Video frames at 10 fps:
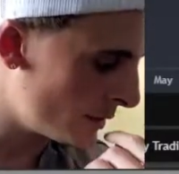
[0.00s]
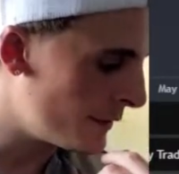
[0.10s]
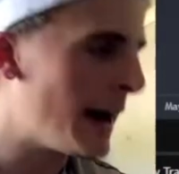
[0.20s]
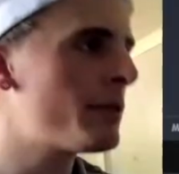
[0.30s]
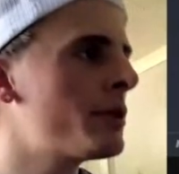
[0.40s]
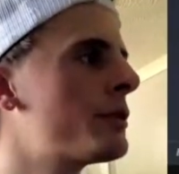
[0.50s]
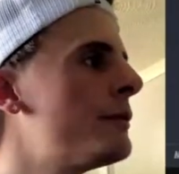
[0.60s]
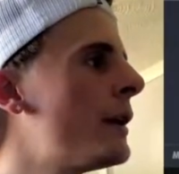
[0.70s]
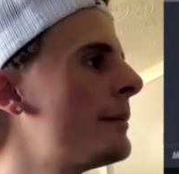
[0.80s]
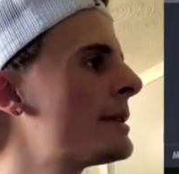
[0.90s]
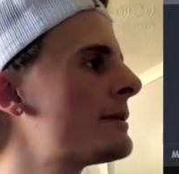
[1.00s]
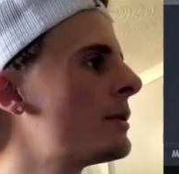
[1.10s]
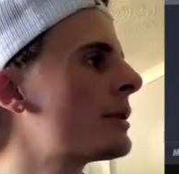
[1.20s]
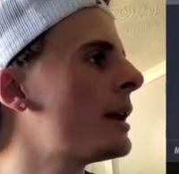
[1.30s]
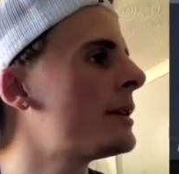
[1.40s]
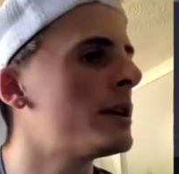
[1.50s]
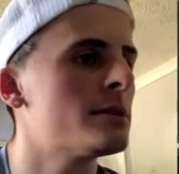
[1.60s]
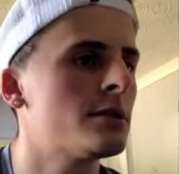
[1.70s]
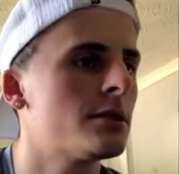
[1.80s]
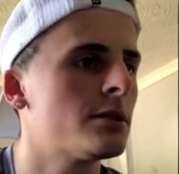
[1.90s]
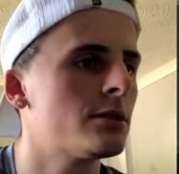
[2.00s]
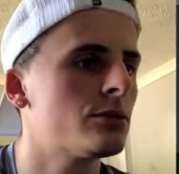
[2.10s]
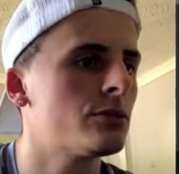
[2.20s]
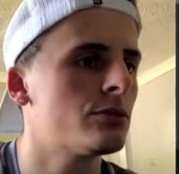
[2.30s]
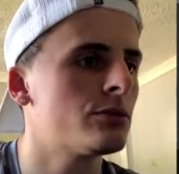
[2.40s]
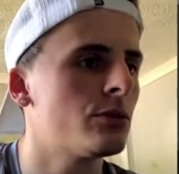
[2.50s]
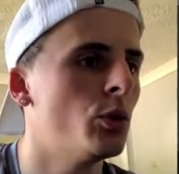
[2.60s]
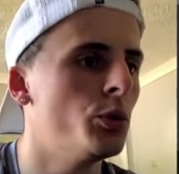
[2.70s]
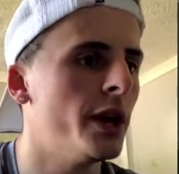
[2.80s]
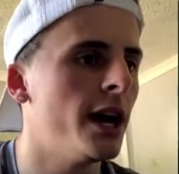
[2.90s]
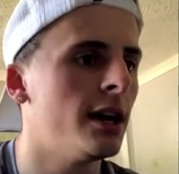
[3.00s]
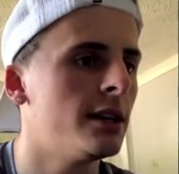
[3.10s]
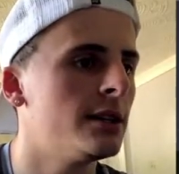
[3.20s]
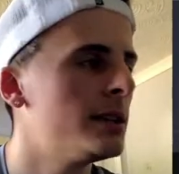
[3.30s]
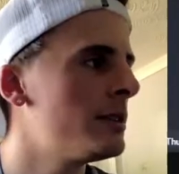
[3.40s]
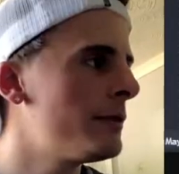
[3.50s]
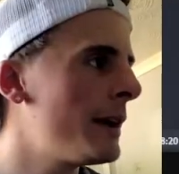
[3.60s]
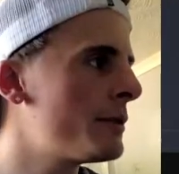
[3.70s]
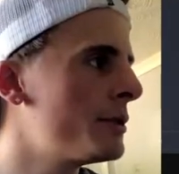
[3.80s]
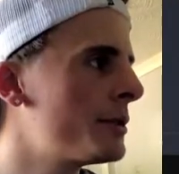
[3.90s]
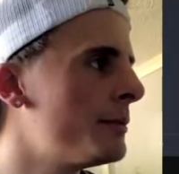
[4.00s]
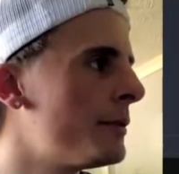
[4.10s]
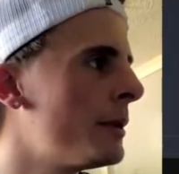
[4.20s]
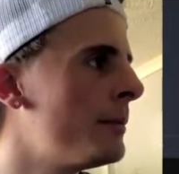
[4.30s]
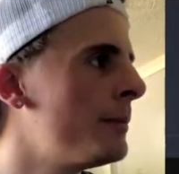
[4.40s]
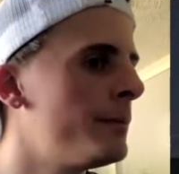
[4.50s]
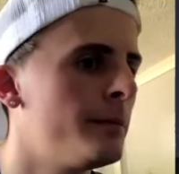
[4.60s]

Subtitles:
5 could confirm. Let's have a look at that, Naz. Oh, yeah. 5 could confirm.